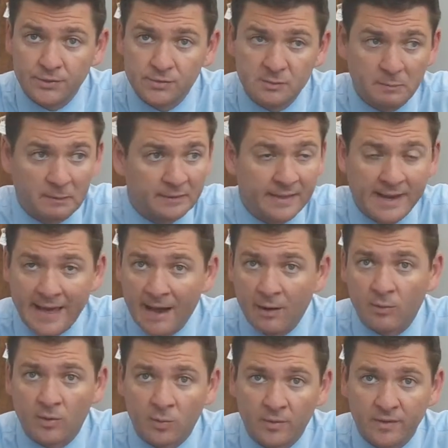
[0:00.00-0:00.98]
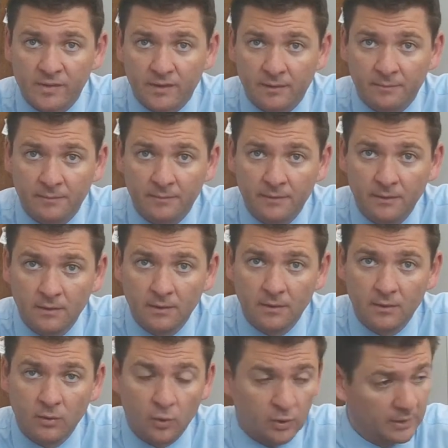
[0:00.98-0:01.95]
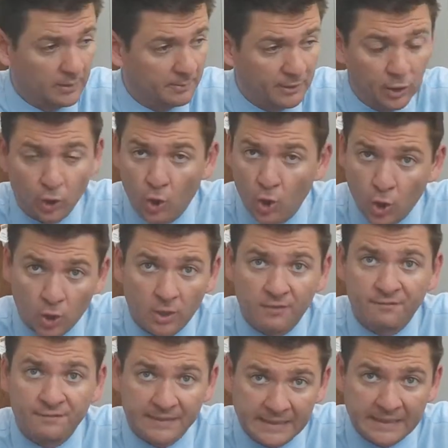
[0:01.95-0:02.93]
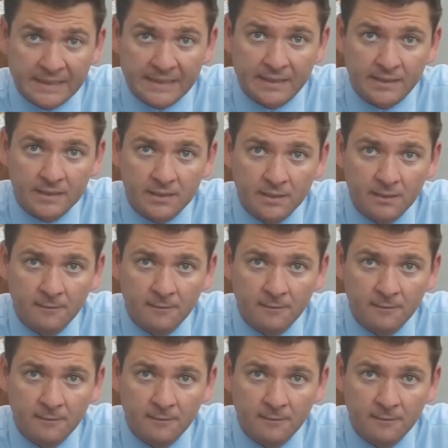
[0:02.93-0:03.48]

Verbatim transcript: spend an hour with them, or a little bit longer if needed,